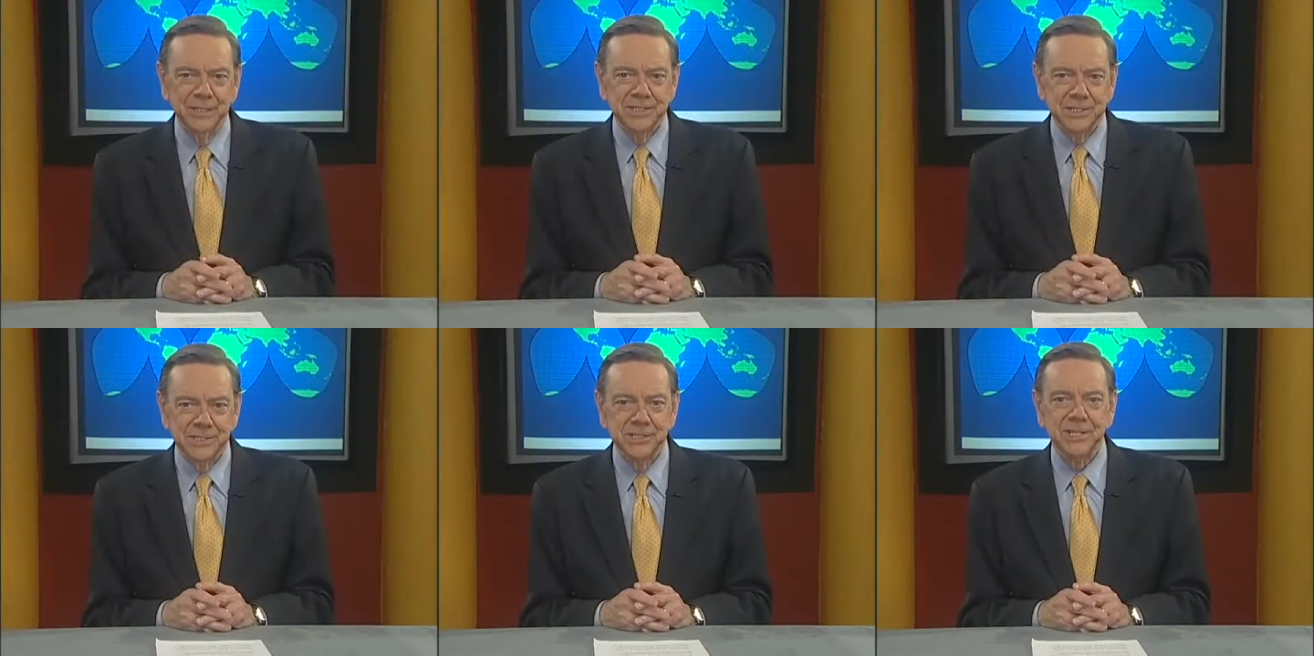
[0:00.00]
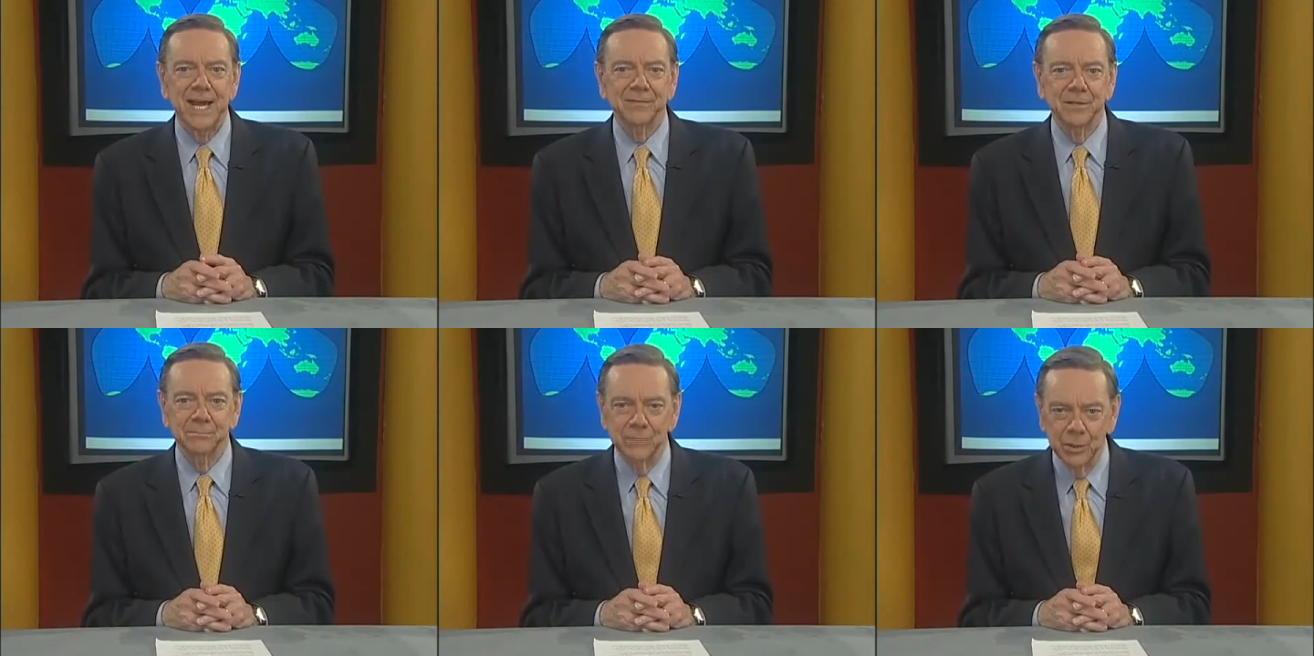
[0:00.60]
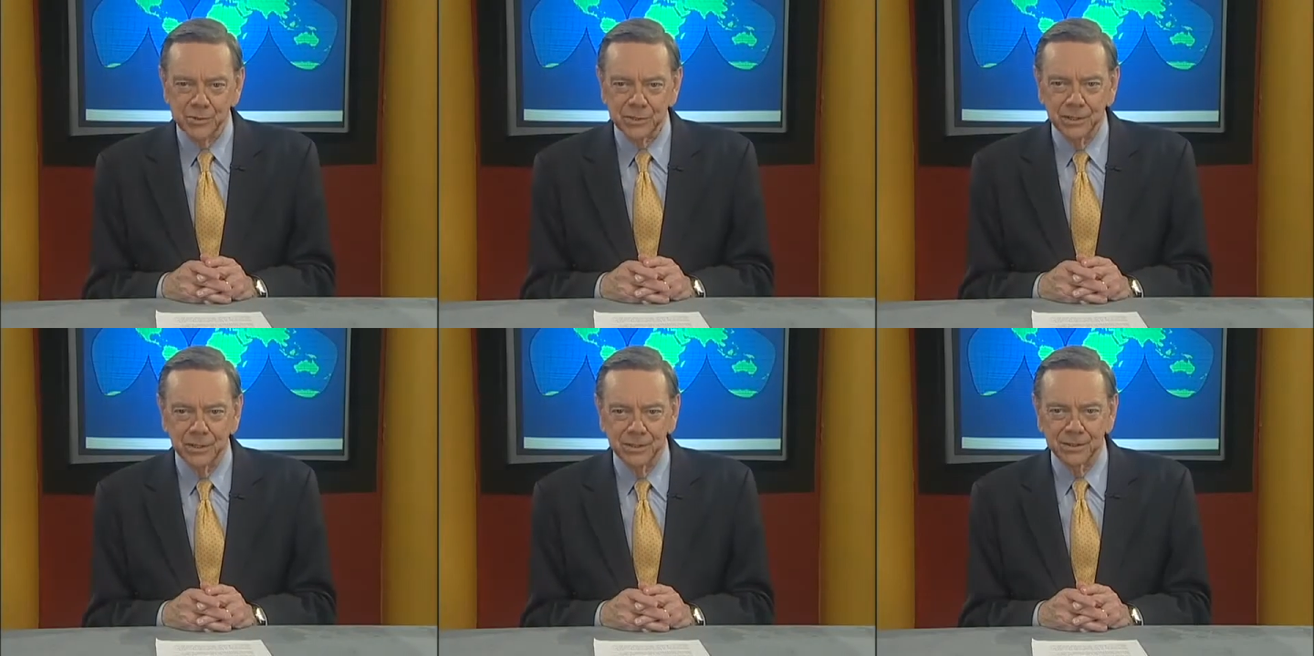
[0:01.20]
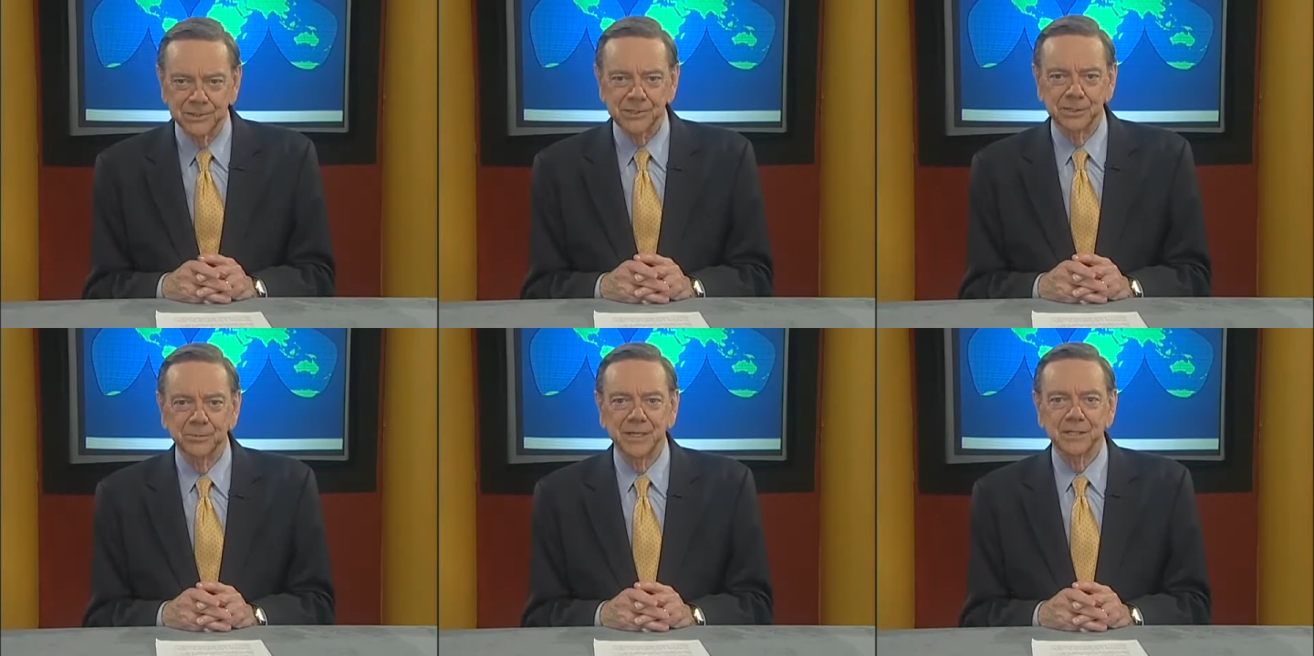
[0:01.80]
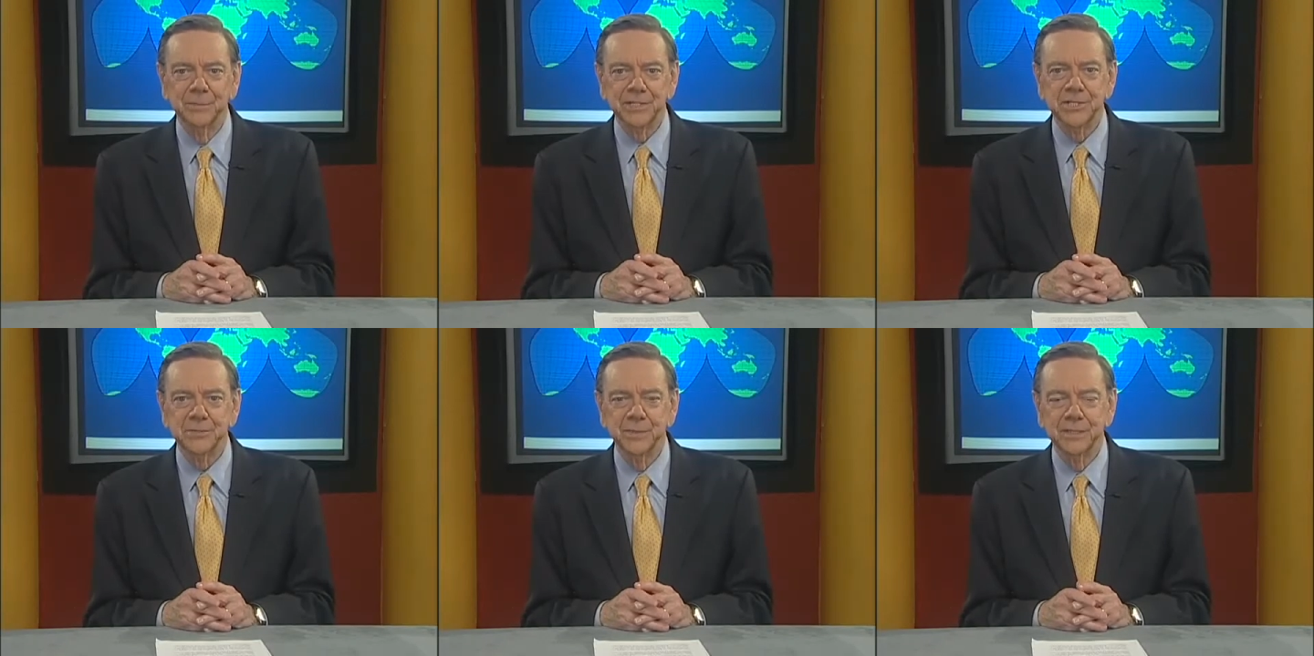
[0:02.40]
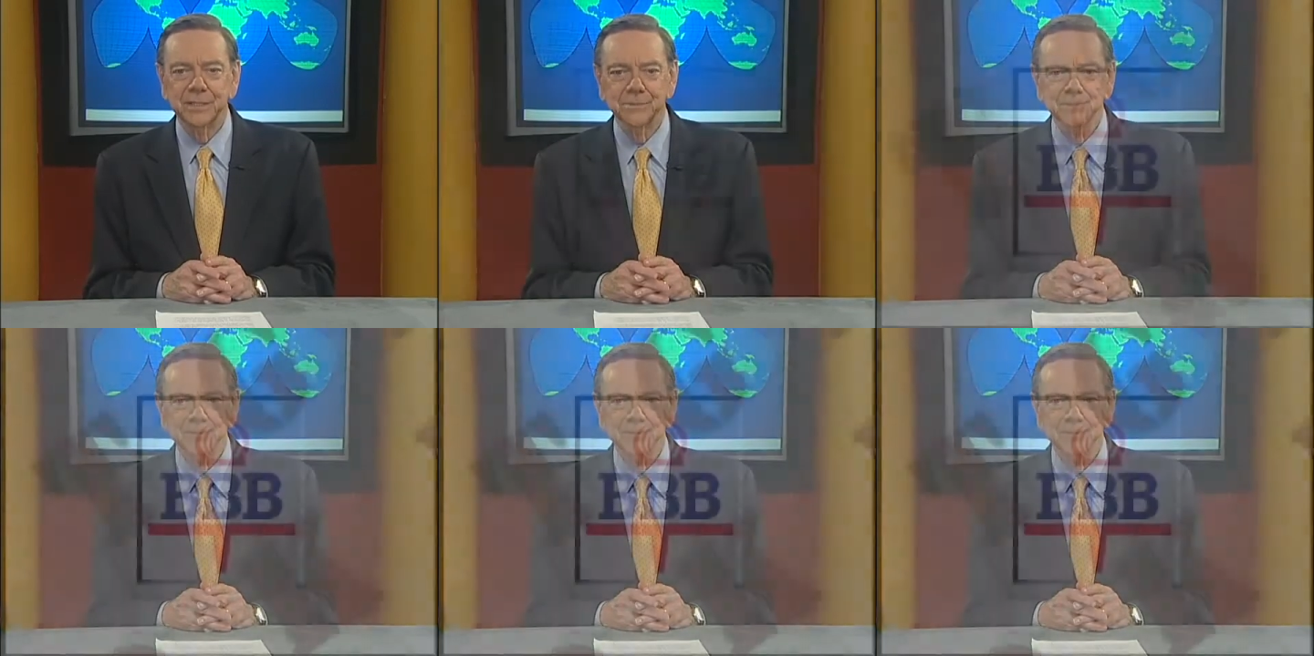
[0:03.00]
businesses have the most calls to the Better Business Bureau?